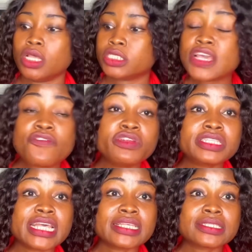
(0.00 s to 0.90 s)
Take for
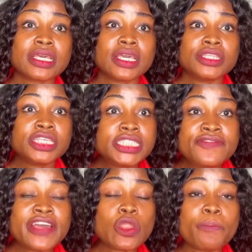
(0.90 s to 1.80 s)
instance the
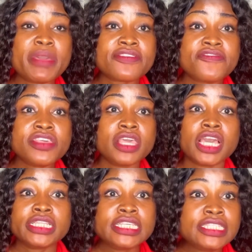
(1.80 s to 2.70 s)
development fee,
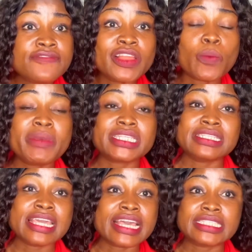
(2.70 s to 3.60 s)
the development in
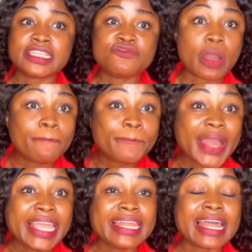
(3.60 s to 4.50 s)
the estate. If you are
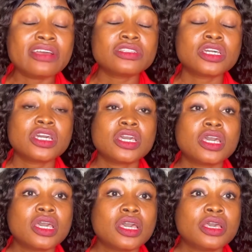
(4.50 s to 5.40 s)
buying land,
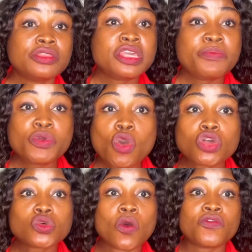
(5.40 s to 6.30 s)

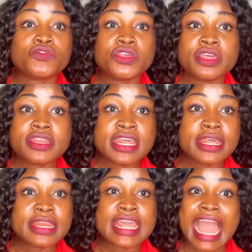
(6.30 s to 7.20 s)
because of
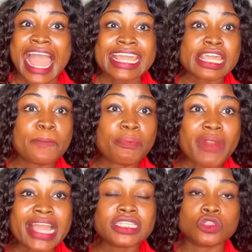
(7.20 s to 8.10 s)
the hike in
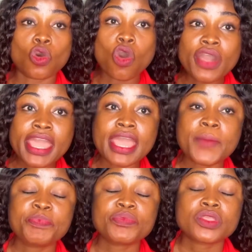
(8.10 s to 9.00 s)
price in oil,
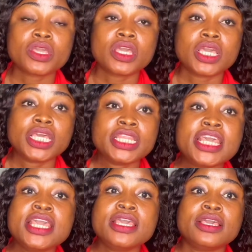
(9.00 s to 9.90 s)

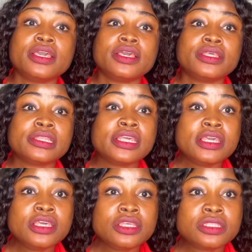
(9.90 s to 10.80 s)
the
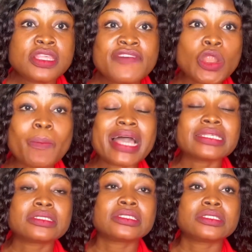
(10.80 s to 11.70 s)

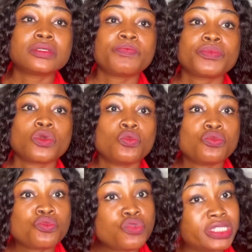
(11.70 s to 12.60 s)
developers
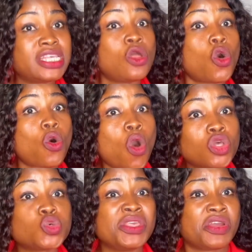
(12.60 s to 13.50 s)
will still
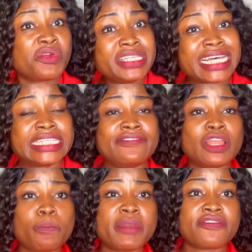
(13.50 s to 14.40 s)
also increase that
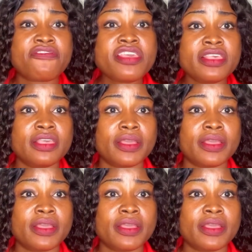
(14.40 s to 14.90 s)
development fee,